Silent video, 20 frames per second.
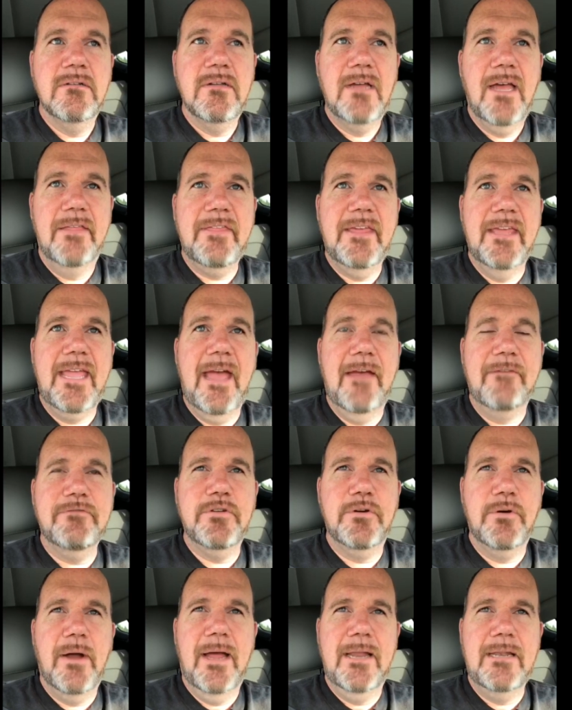I think
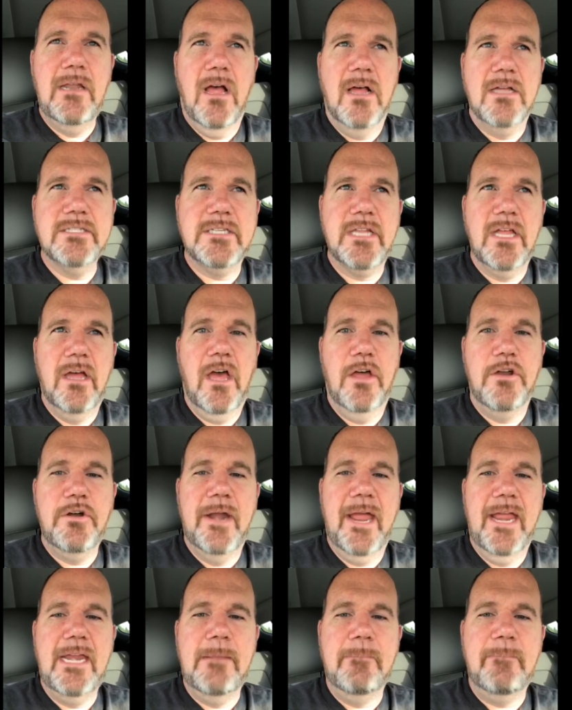after I lost one
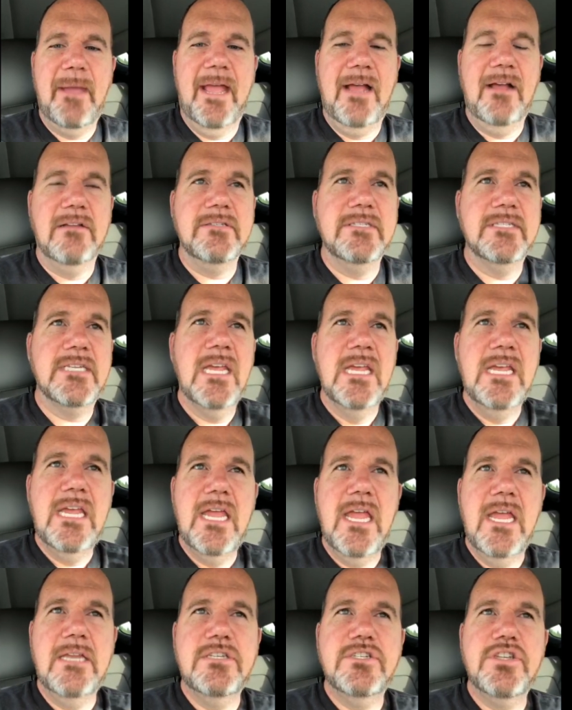hundred eighty pounds,
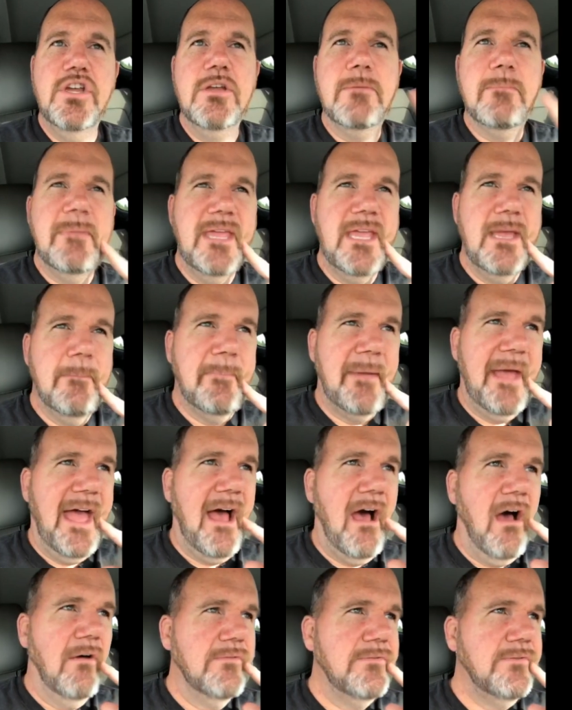it took me
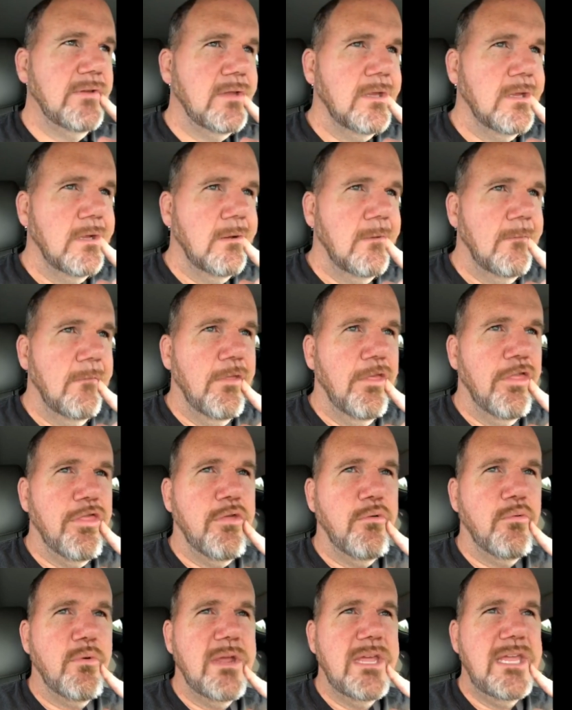about
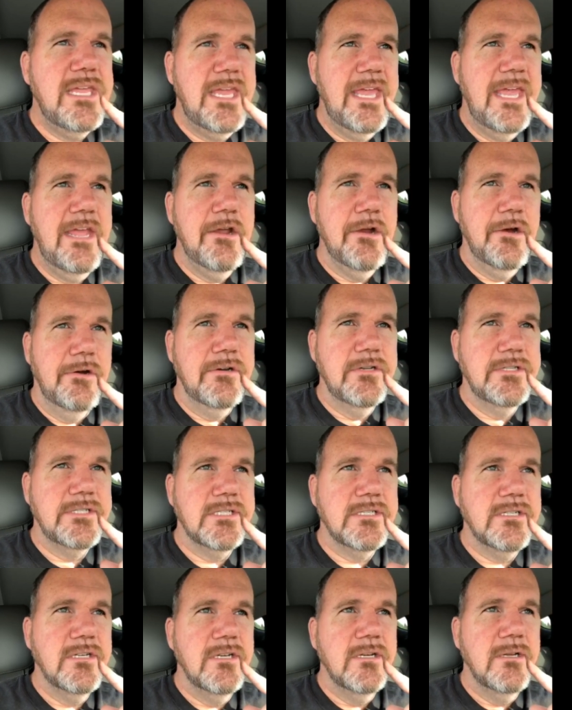three
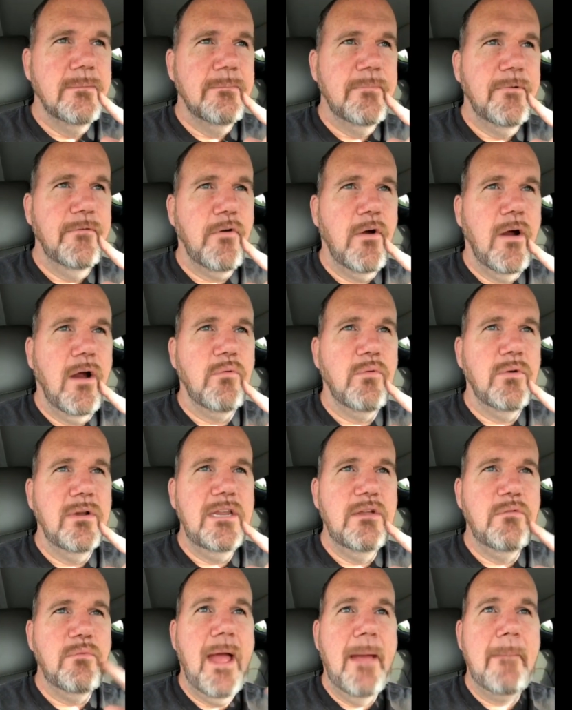years before I
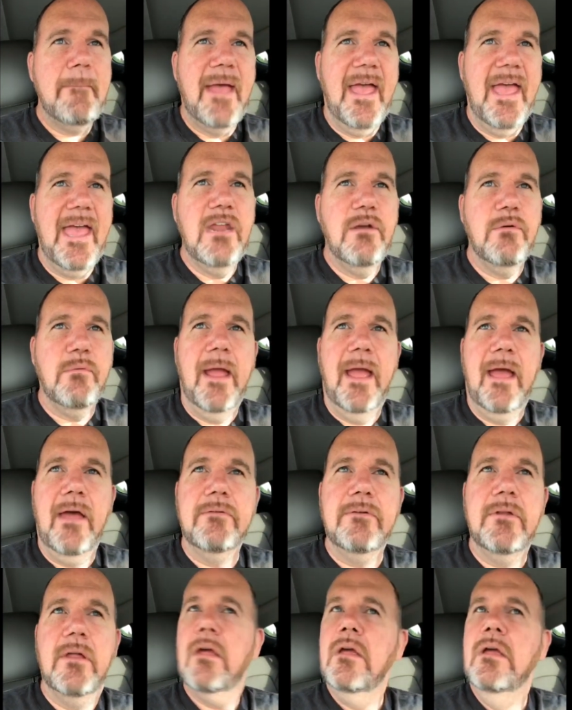really wrapped my head
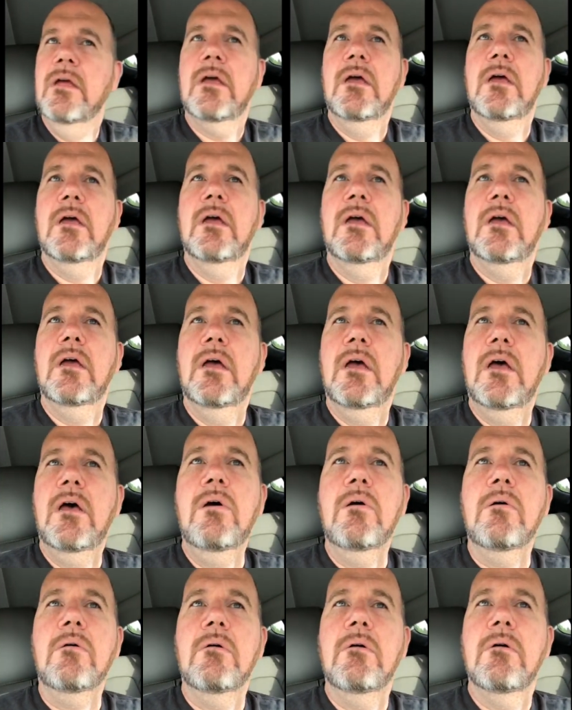around,
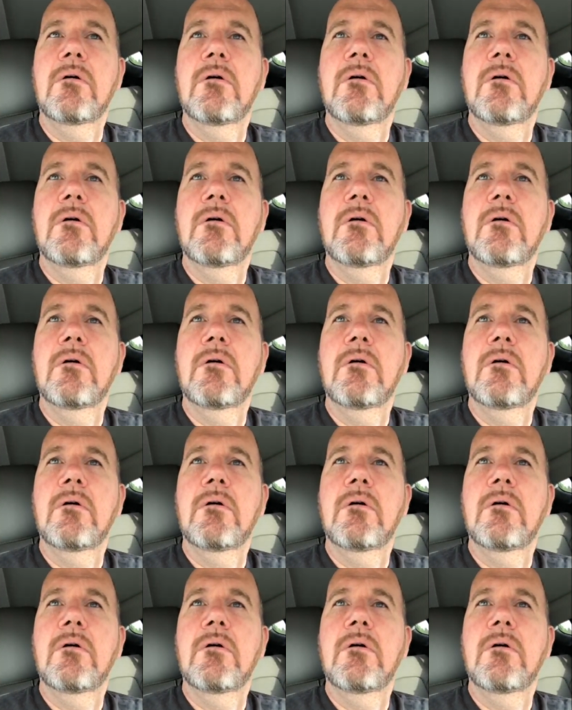oh,